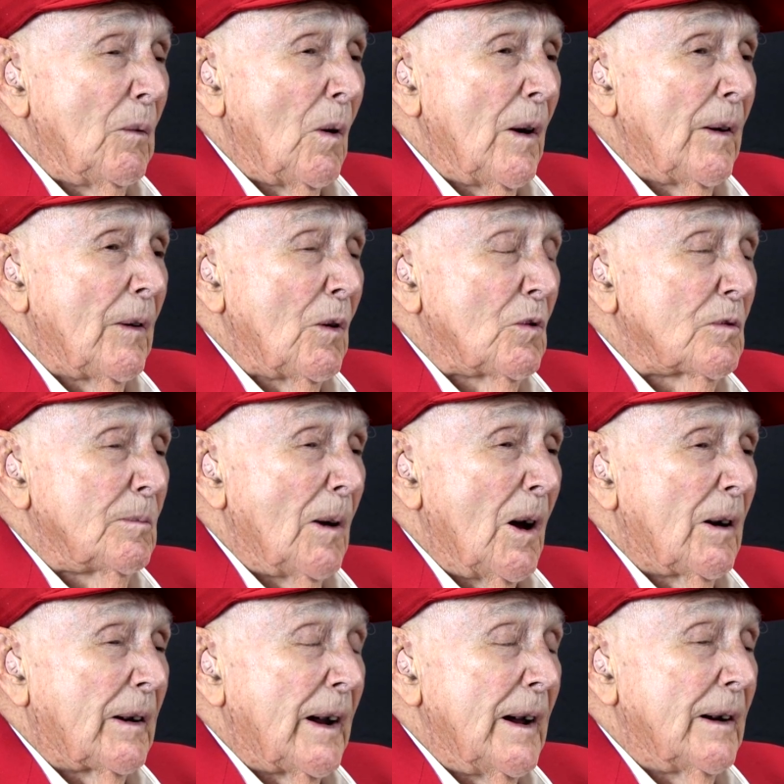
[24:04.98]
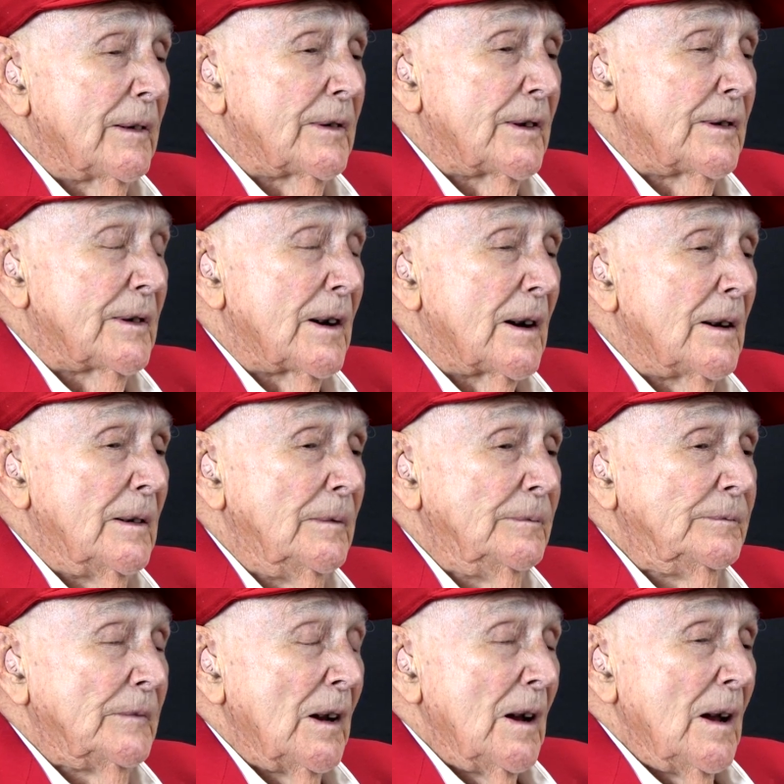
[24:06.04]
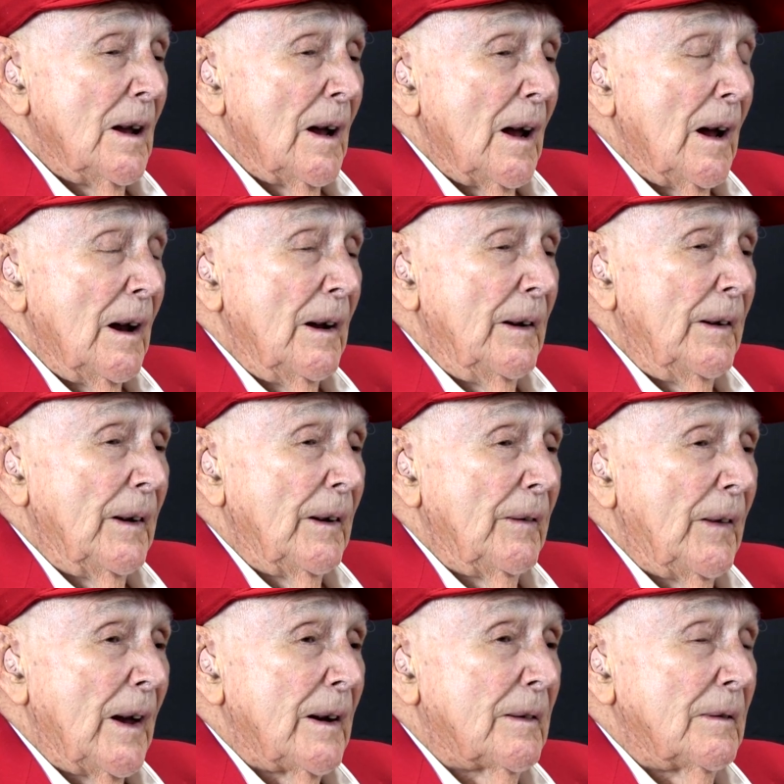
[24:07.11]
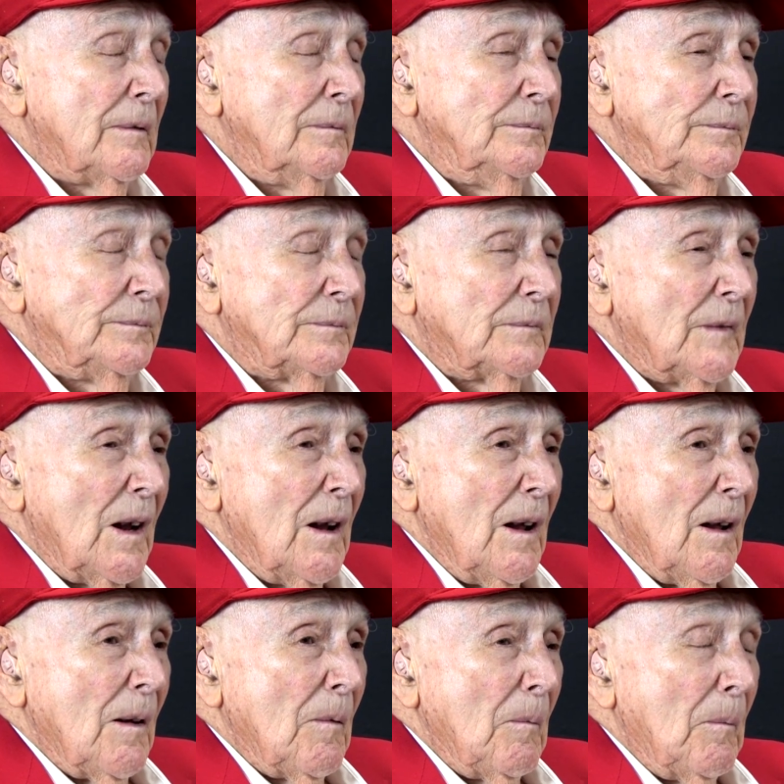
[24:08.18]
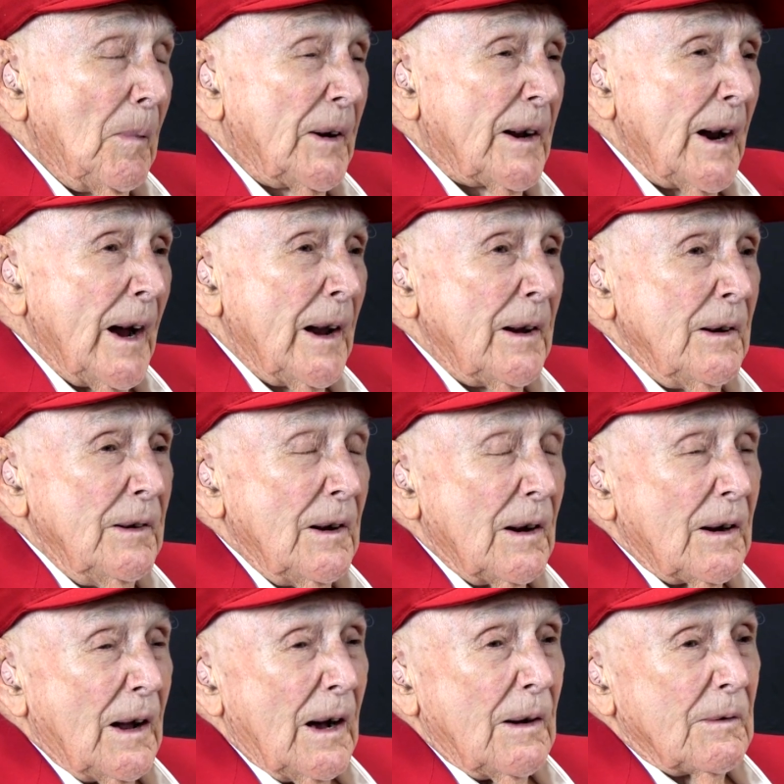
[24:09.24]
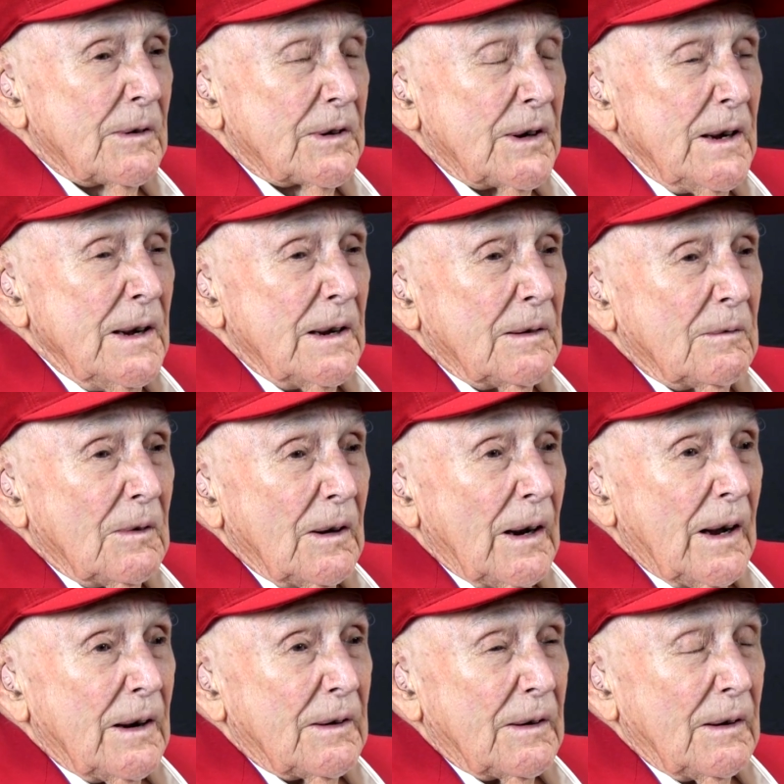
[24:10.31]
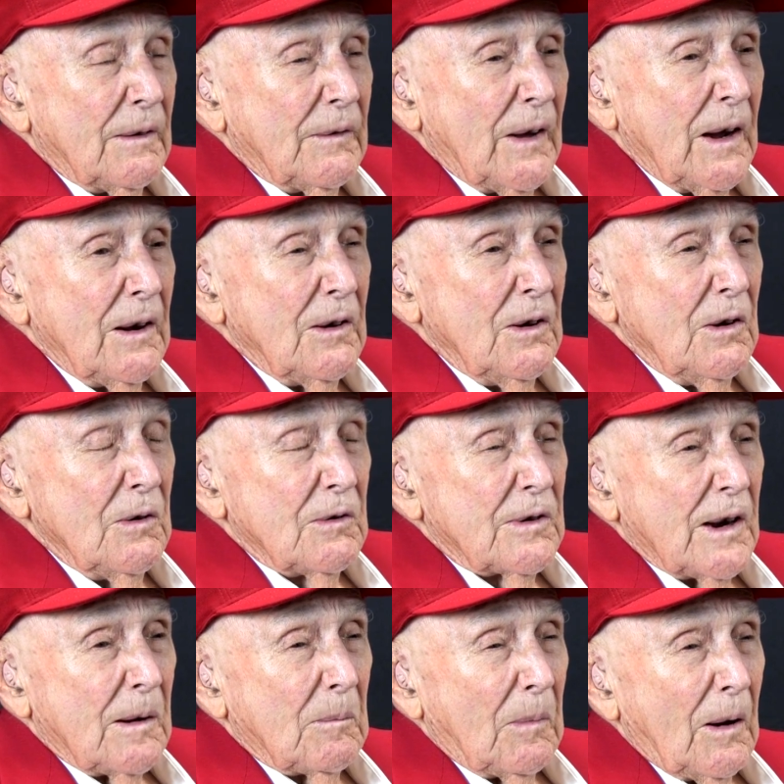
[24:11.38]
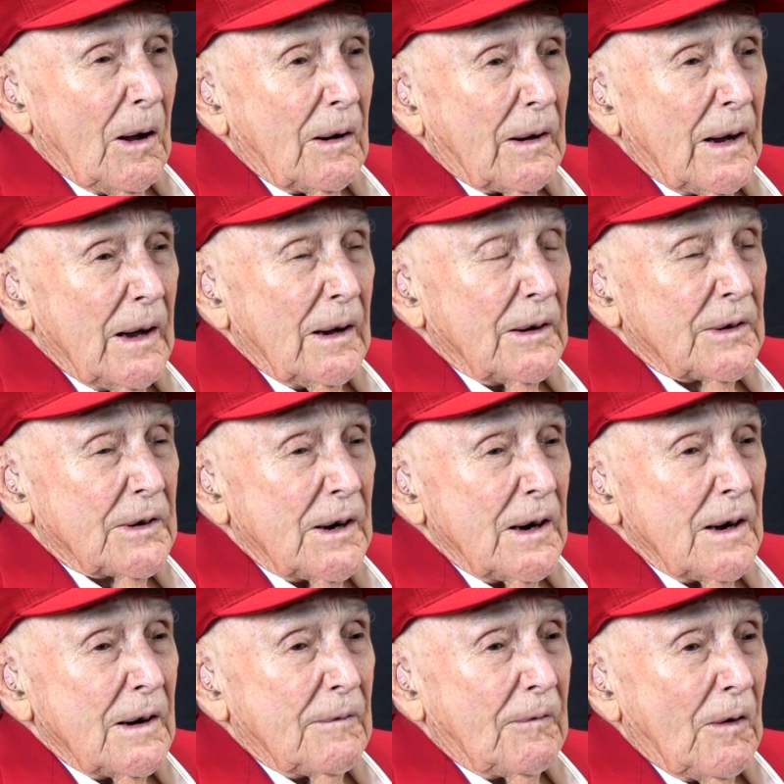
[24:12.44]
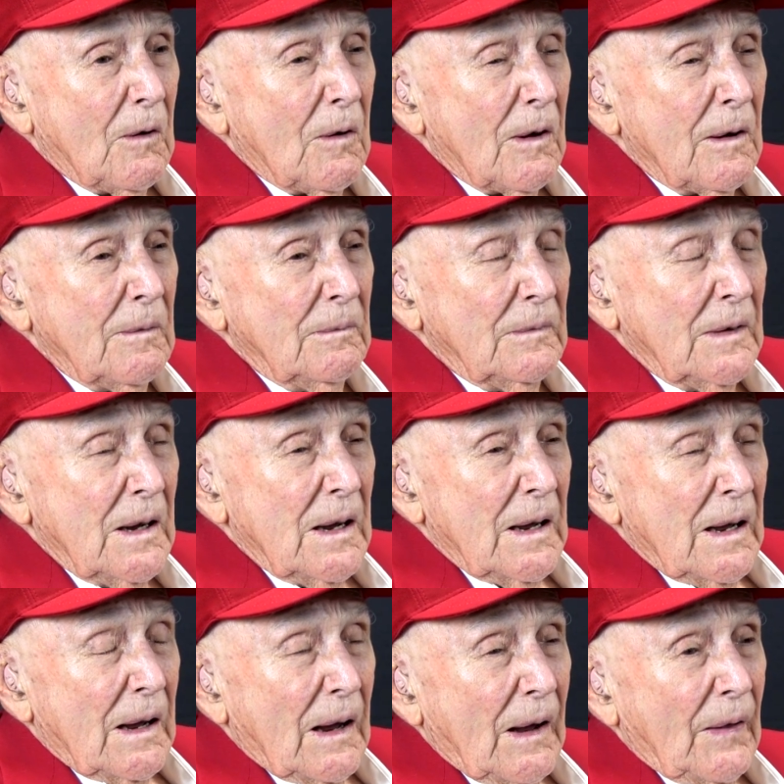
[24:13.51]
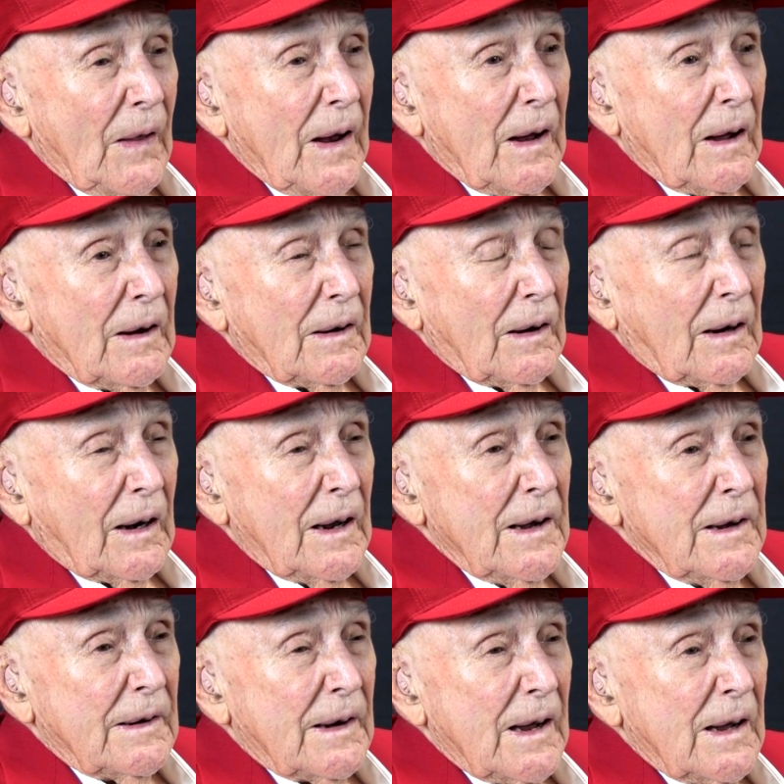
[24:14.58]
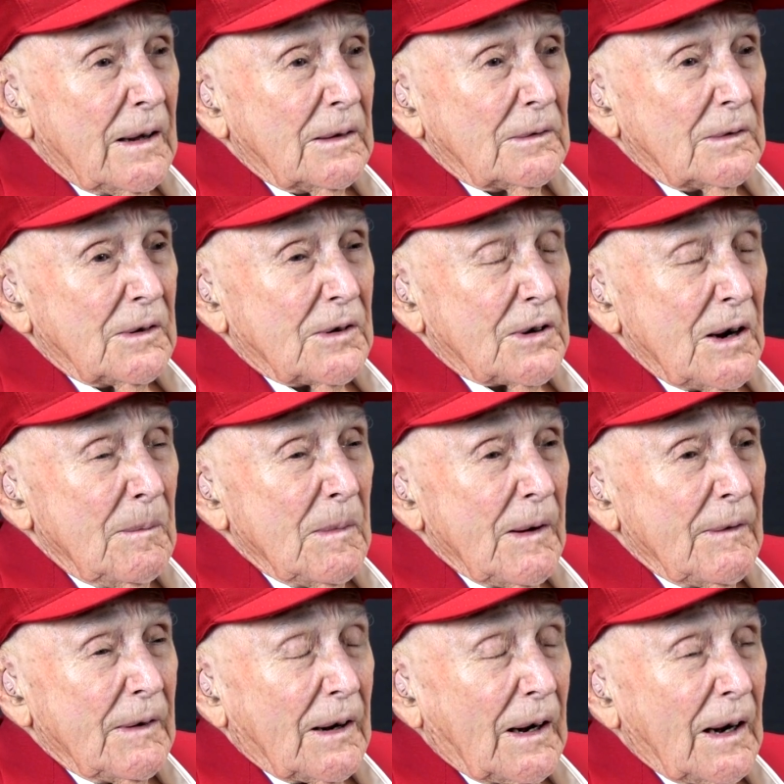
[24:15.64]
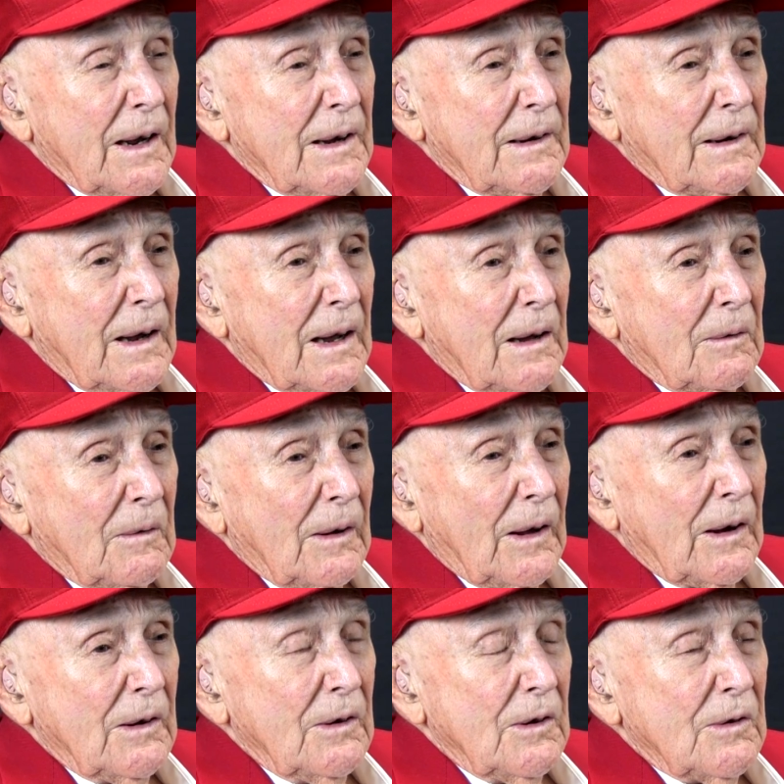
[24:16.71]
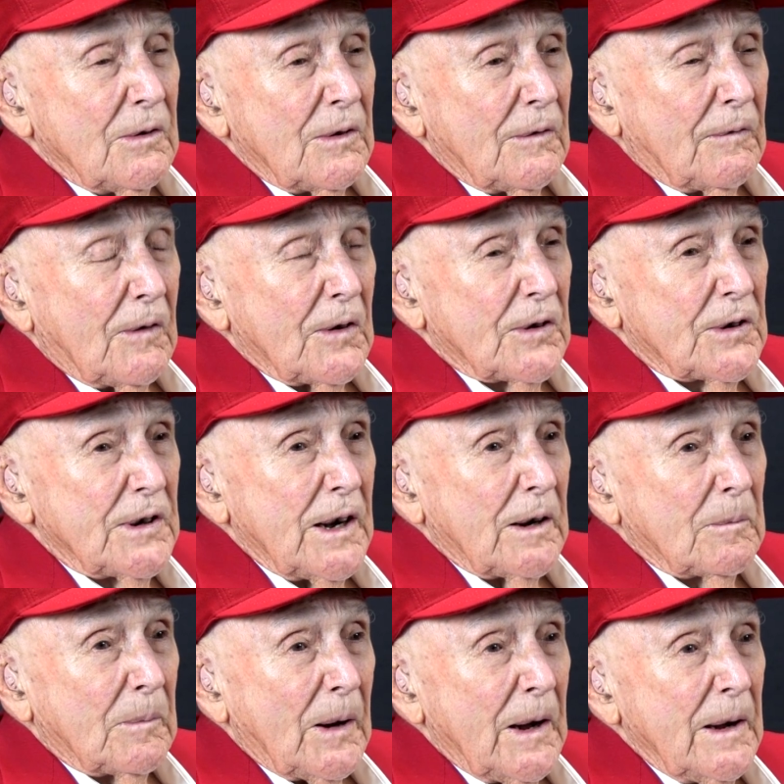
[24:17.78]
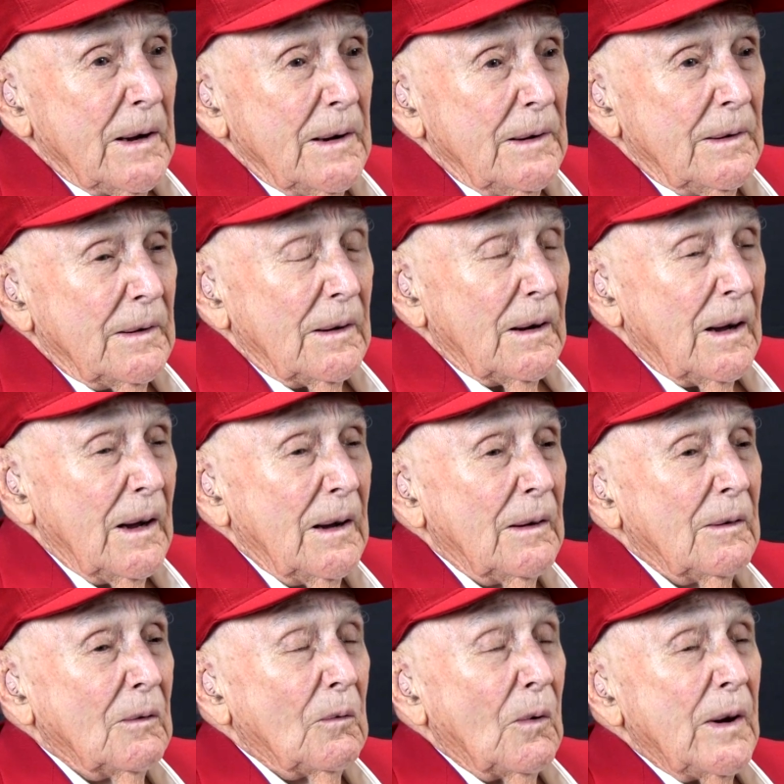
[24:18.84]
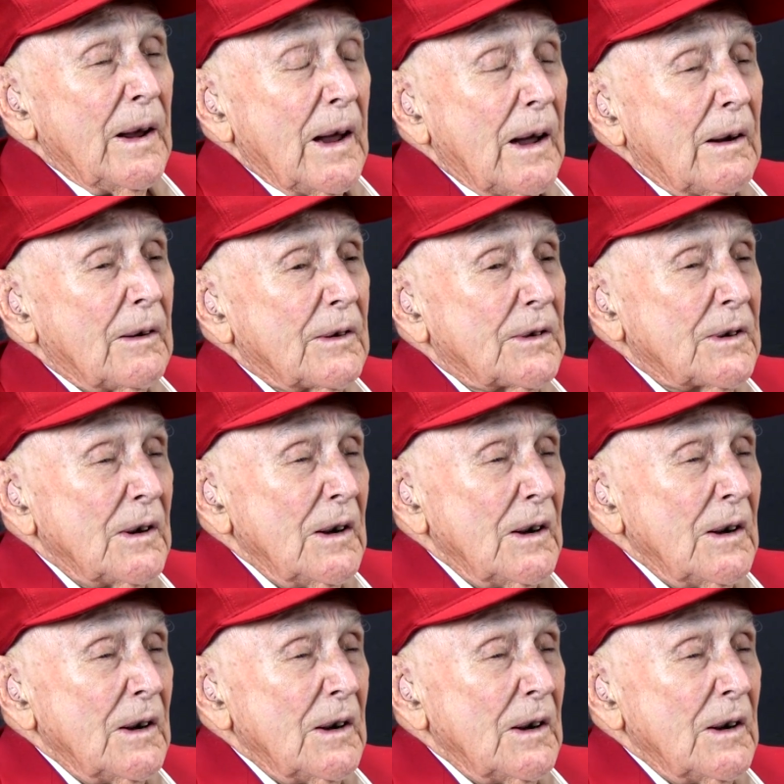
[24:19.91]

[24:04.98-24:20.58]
one of those blockhouses there, and that battalion that I was in, they used that blockhouse there they got it cleaned out, some of it cleaned out. Well, they used it for sick bay, and we had our